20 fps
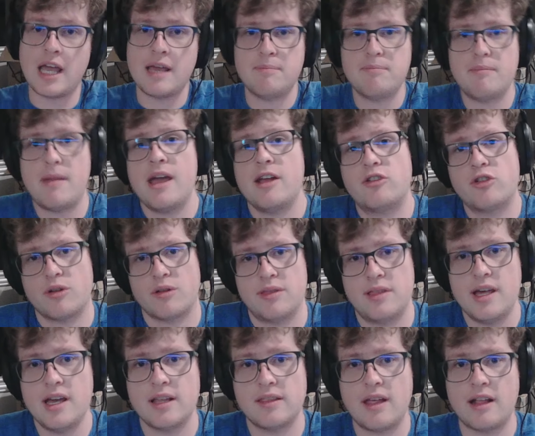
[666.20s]
a major
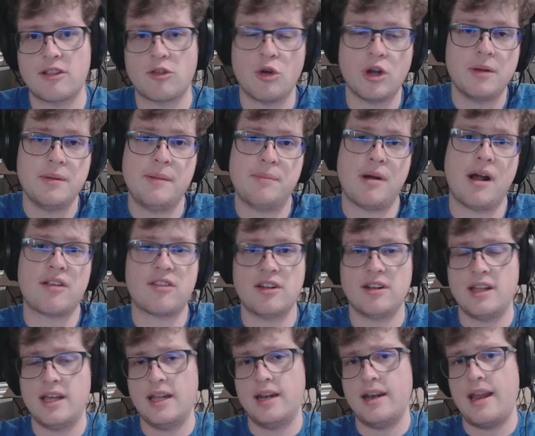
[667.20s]
thing that's going to be
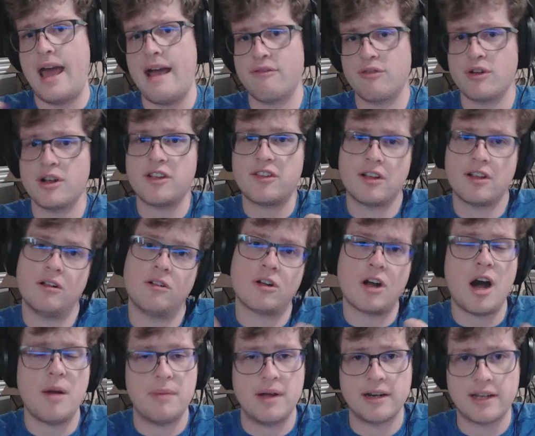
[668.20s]
present in every single
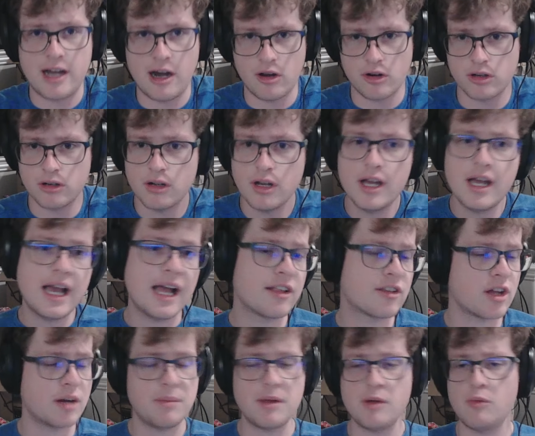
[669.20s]
combat encounter is
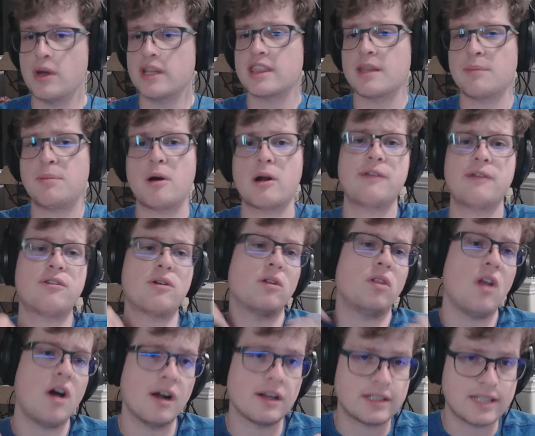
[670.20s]
going to be with the party for a
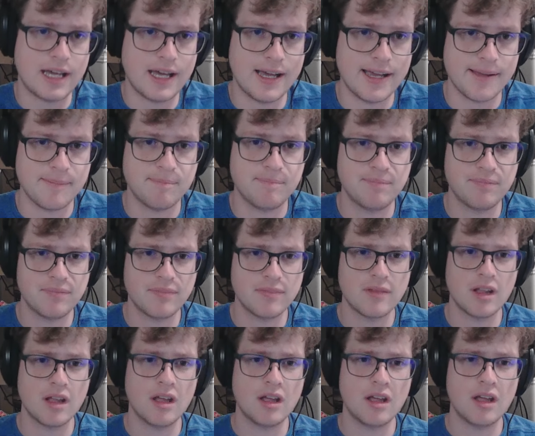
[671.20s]
long time,
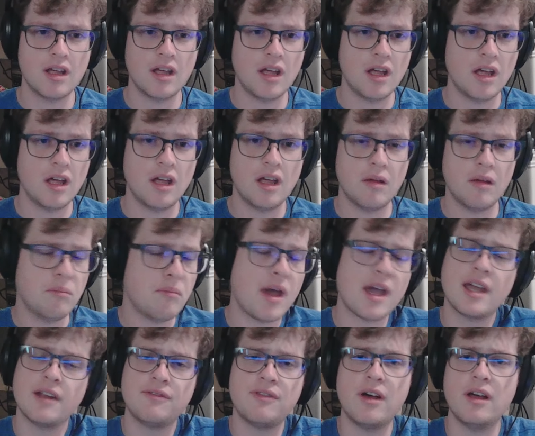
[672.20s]

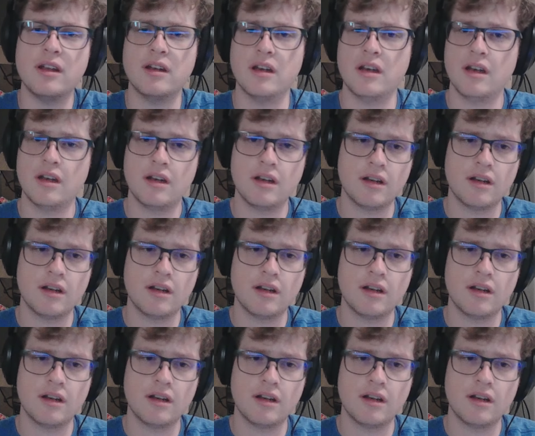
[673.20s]
make it fun.